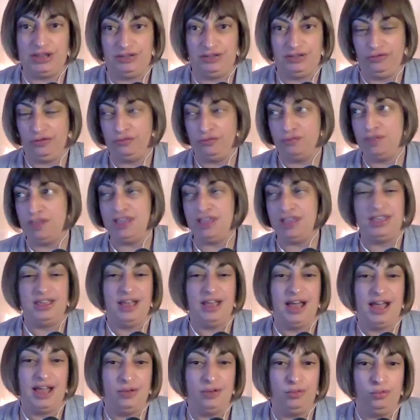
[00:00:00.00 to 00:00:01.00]
for me,
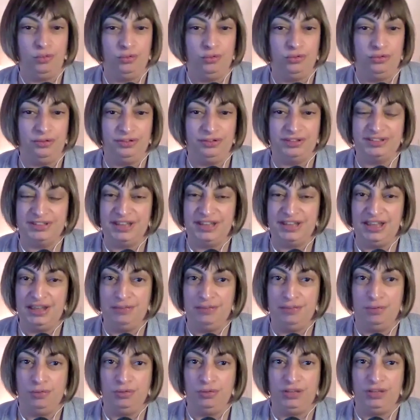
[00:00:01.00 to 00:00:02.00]
I will say
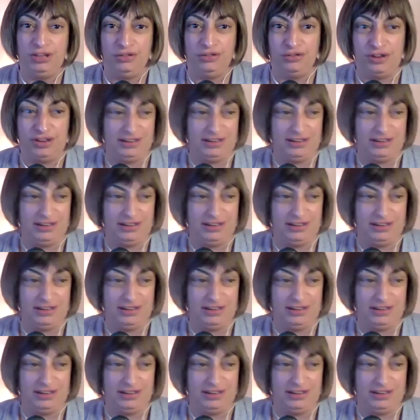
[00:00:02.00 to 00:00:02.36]
Bowling Green.